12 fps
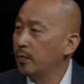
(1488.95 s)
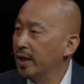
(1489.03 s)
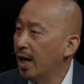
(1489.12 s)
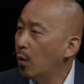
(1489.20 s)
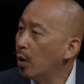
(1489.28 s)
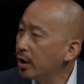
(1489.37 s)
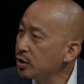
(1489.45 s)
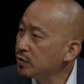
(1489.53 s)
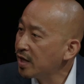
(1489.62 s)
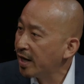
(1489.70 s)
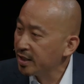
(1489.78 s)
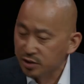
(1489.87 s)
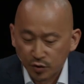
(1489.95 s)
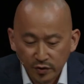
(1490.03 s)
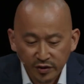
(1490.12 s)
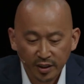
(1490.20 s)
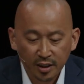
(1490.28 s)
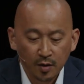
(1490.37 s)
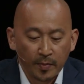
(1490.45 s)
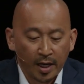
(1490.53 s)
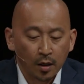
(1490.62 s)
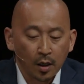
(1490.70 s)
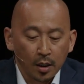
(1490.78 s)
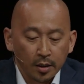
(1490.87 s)
But I want you guys to think
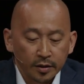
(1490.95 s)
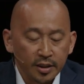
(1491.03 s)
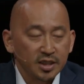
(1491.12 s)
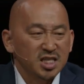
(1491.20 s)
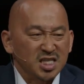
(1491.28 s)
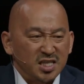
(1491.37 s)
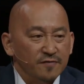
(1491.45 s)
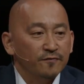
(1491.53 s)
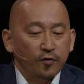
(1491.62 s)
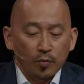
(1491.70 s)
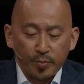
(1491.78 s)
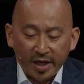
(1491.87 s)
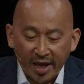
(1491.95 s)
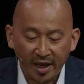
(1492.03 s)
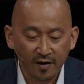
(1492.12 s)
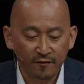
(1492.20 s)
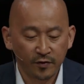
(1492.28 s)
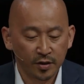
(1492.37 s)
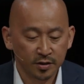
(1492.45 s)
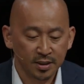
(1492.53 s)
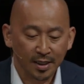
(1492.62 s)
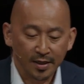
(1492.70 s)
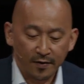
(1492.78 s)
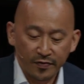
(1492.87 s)
about these sinful behaviors,